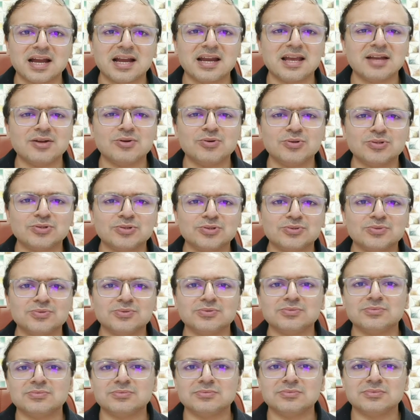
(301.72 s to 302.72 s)
and I go
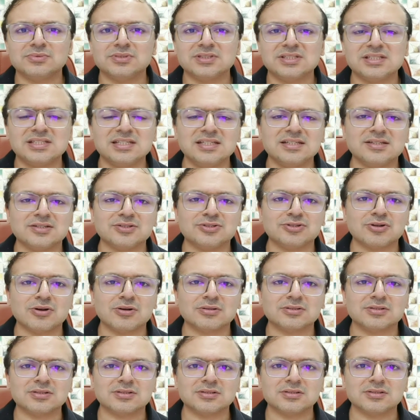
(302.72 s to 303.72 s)
to see a
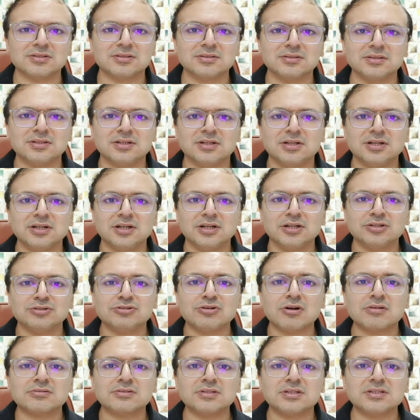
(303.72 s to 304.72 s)
doctor,
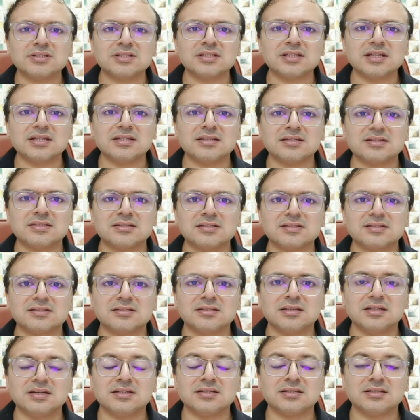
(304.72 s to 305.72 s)
doctor
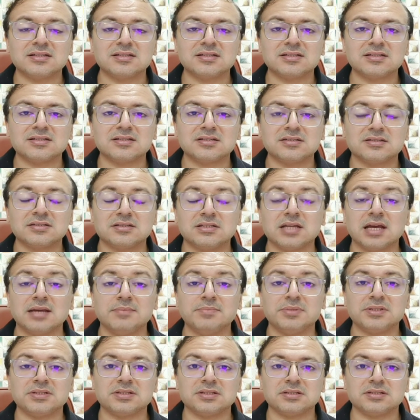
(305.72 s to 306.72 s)
says it is
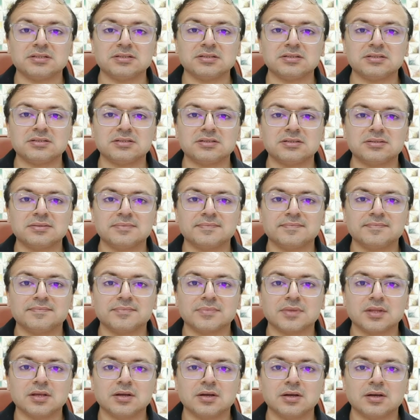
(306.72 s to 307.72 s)
diabetes.
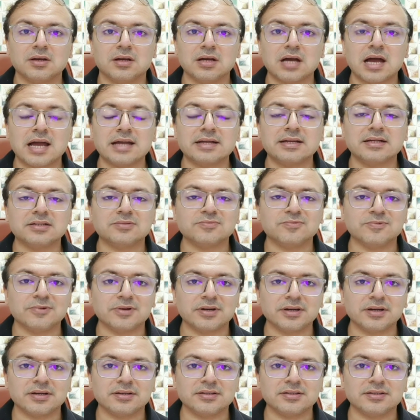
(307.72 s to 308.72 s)
I get
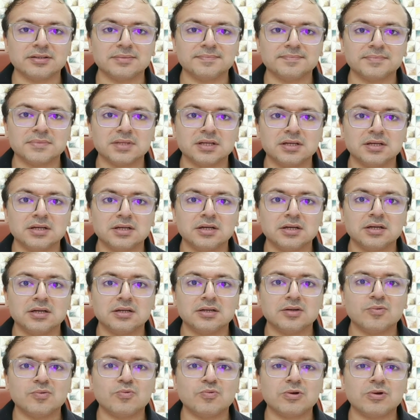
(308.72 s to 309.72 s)
worried.
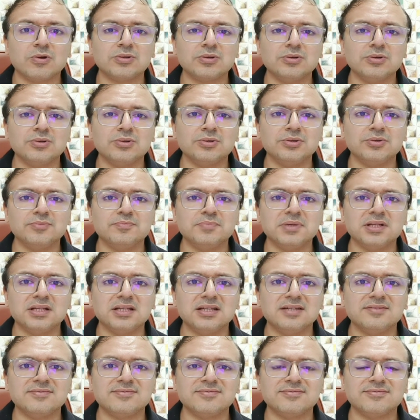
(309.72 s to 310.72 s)
Now what do you
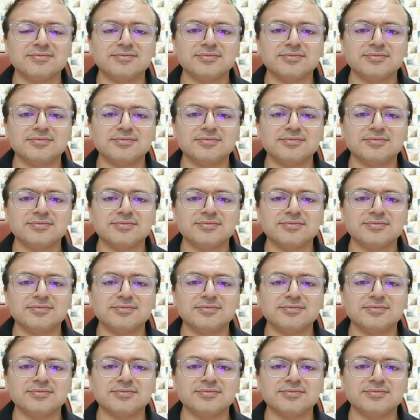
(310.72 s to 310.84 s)
believe